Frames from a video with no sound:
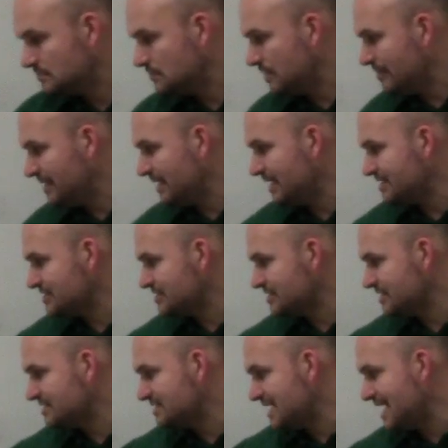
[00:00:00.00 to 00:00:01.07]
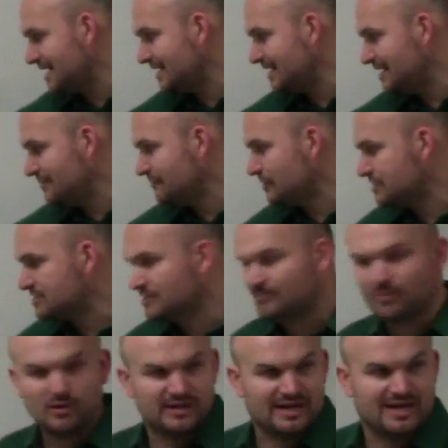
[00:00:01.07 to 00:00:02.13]
Well, I mean, I just did sine inverse of
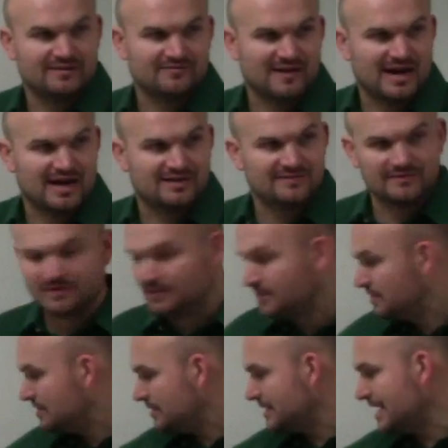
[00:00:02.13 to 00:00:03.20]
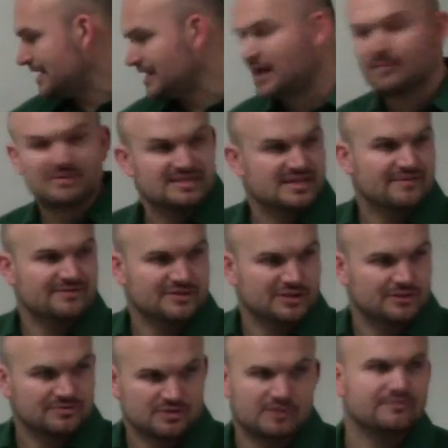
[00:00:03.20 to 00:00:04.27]
0.95, and that got me
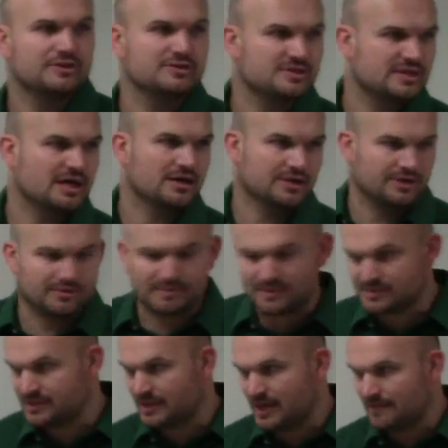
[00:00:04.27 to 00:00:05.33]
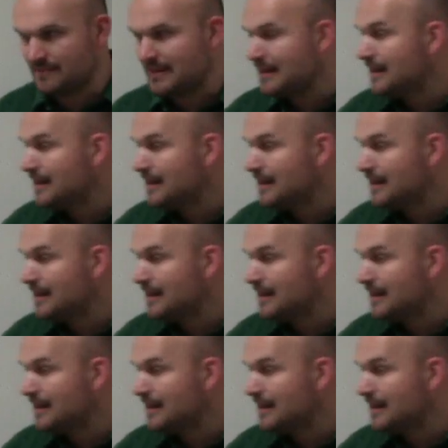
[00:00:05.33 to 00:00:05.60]
72. So if you use a calculator, you'll see that.